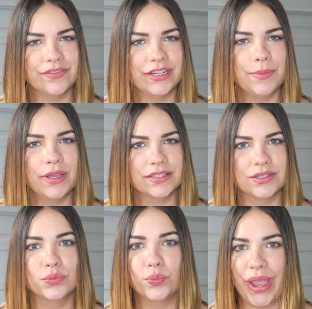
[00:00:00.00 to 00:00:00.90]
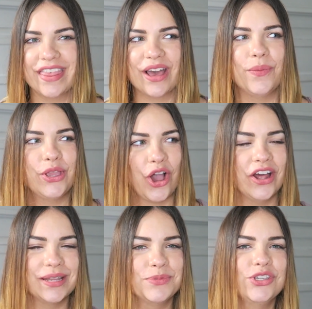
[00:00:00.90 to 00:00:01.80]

funny because the way that we caught him